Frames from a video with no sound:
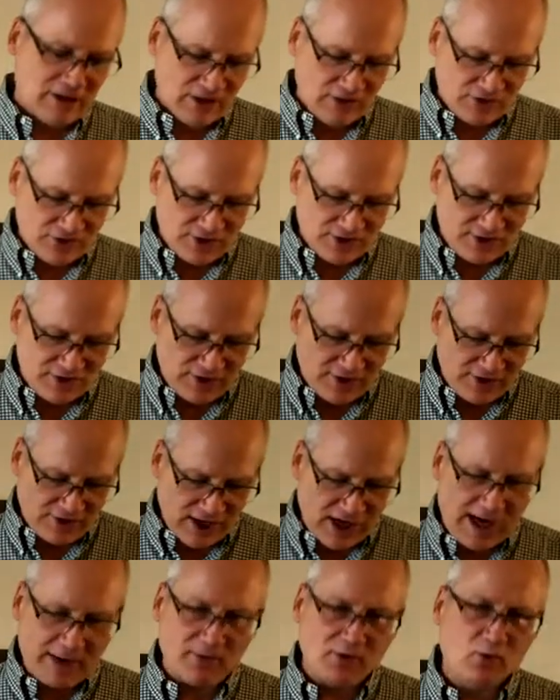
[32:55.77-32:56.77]
Jesus says,
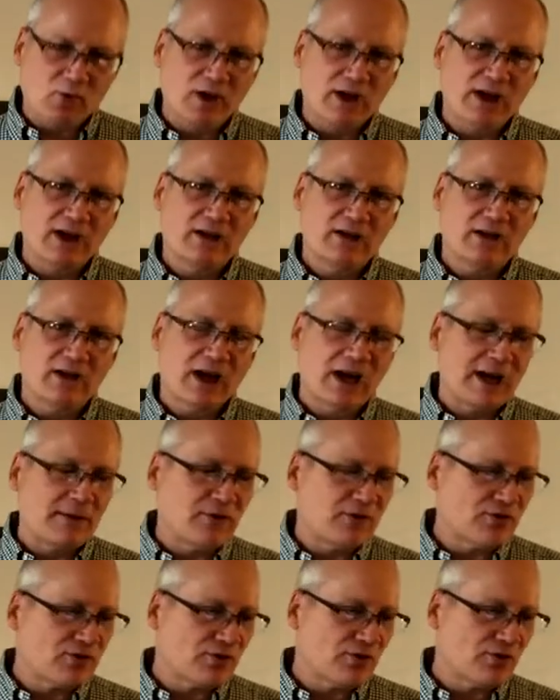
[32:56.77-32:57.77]
I am the way, I am
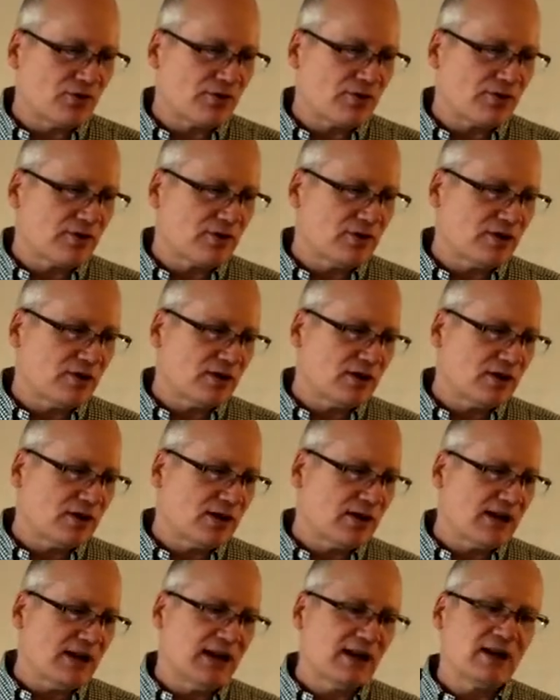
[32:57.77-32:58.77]
the truth,
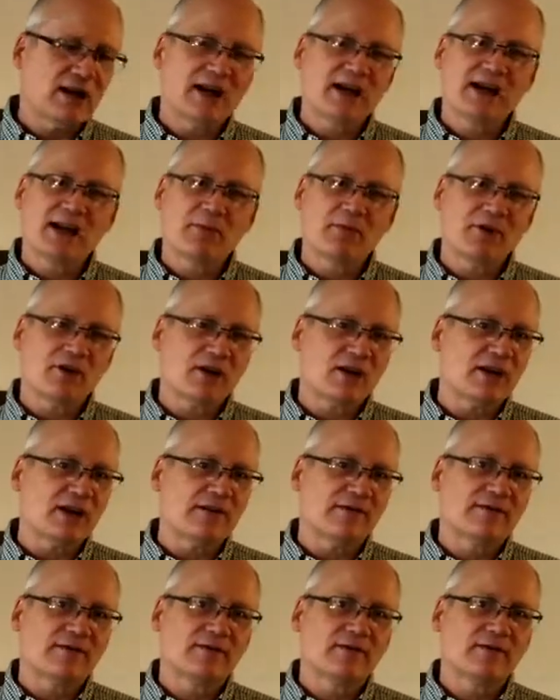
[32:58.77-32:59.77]
and I am the
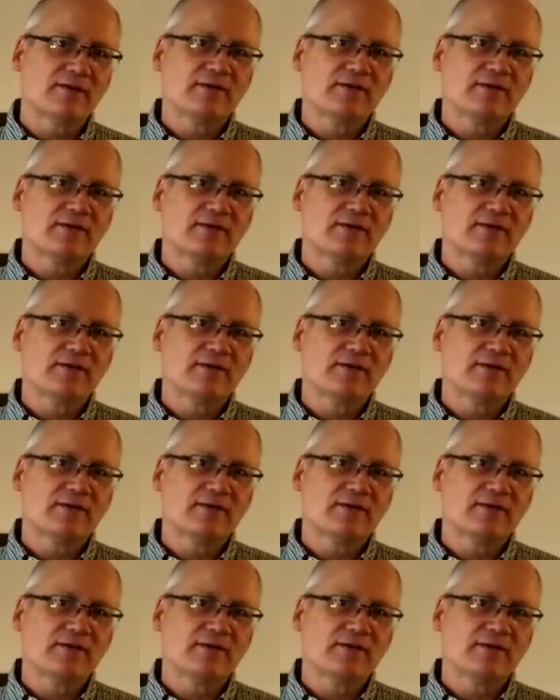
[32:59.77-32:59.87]
life.